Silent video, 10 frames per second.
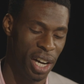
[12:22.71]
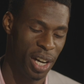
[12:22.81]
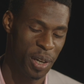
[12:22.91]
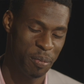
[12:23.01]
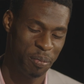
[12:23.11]

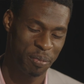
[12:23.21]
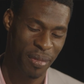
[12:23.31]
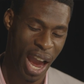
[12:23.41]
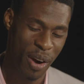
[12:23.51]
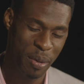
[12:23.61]
Um,
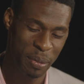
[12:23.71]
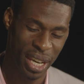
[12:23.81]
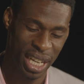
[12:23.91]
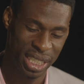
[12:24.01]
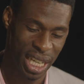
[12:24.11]
I remember
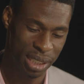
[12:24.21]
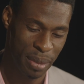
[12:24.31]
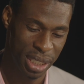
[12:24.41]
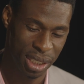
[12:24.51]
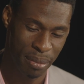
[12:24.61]
getting a text
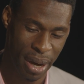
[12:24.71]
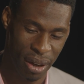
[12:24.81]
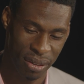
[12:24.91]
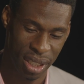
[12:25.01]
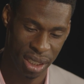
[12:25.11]
message
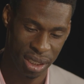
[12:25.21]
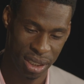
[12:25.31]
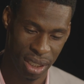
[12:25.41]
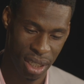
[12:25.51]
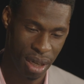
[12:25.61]
about
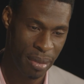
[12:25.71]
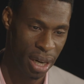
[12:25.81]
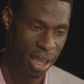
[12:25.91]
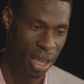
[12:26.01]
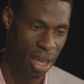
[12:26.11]
this
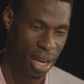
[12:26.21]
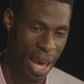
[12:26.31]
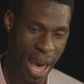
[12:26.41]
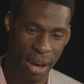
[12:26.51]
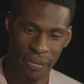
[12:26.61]
about a year and a
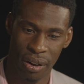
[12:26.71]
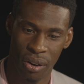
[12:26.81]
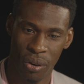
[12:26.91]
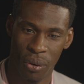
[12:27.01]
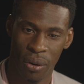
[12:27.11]
half
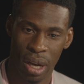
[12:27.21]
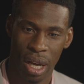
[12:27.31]
ago.